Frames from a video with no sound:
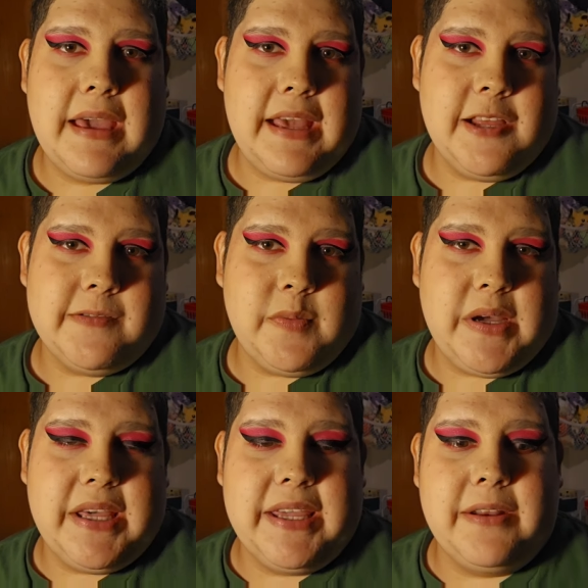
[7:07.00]
Hello
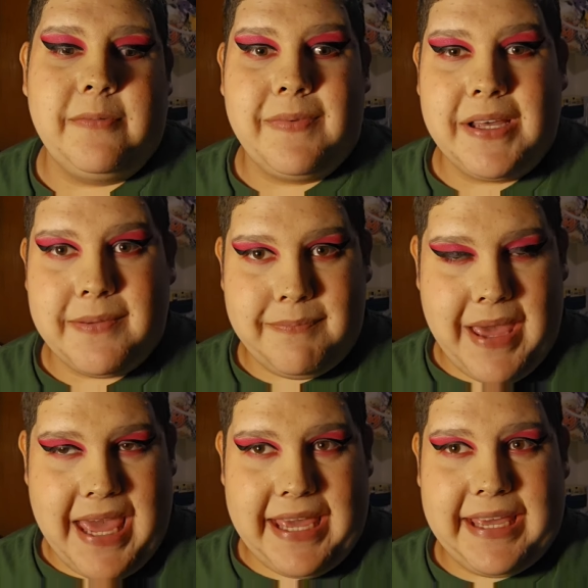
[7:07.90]
everyone, welcome
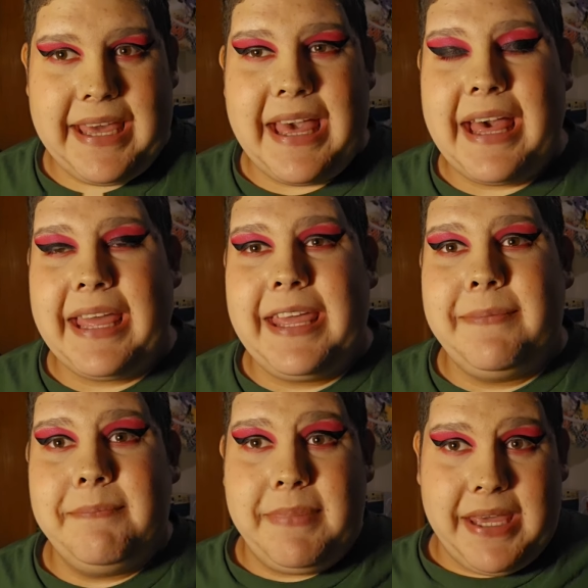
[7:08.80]
back. I
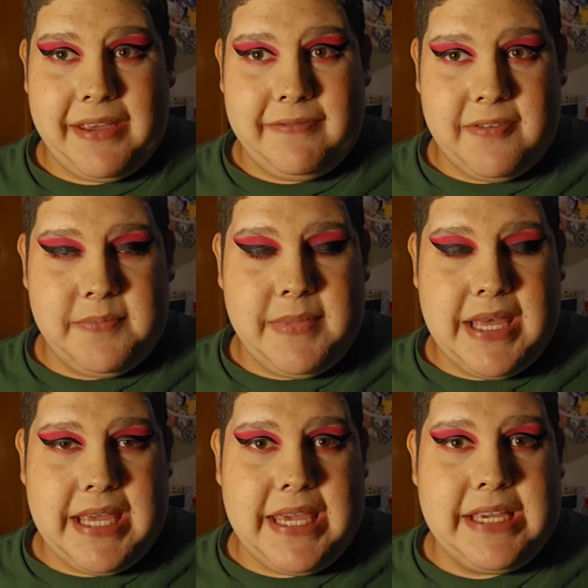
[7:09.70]
am back from
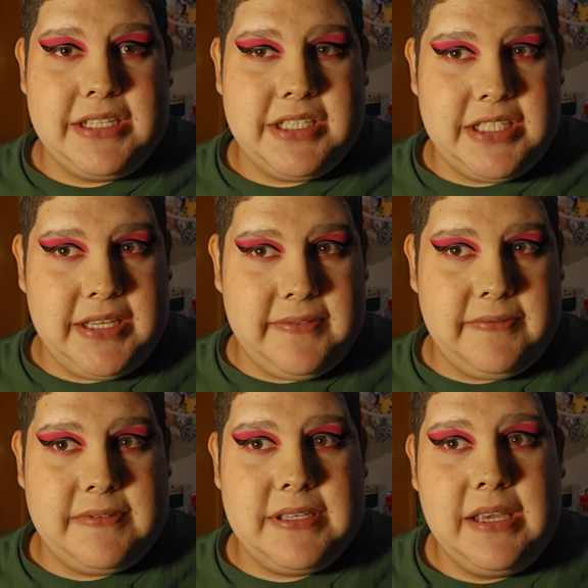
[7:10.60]
my
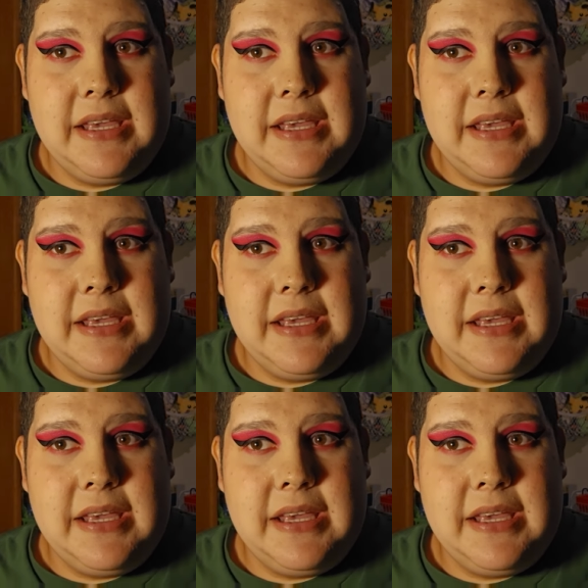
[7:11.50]
shift.